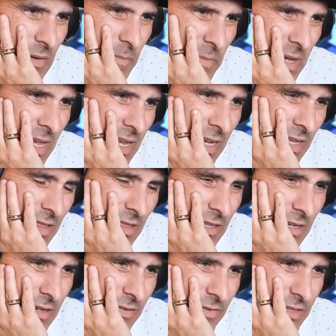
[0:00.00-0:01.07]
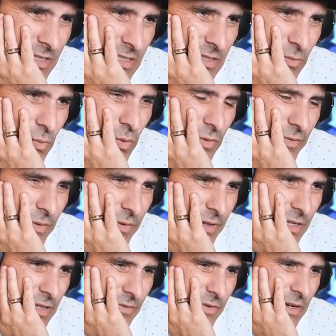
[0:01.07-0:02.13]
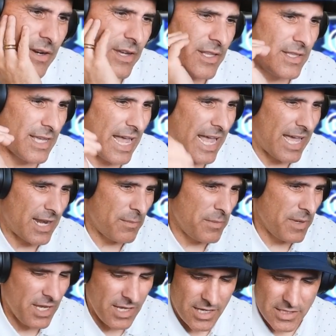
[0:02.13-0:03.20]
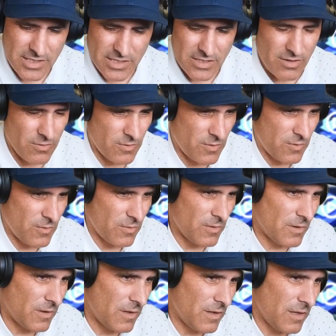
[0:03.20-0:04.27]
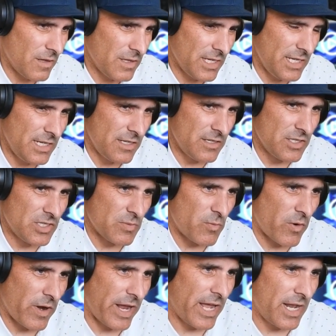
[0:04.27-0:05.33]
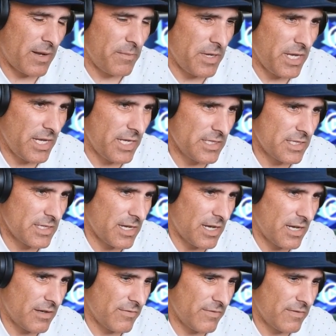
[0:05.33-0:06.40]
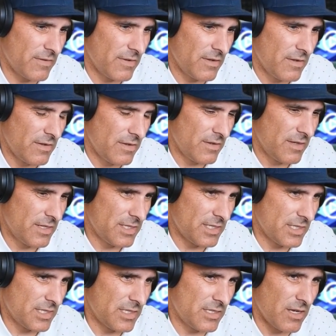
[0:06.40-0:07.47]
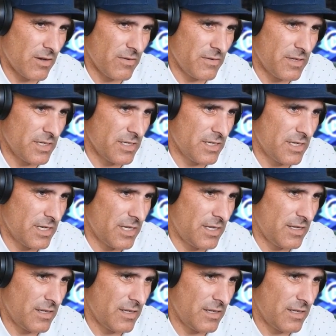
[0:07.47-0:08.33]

Man, I love this Wolverine variant, the anime. It's so cool. They need to do some more anime stuff. This is so good.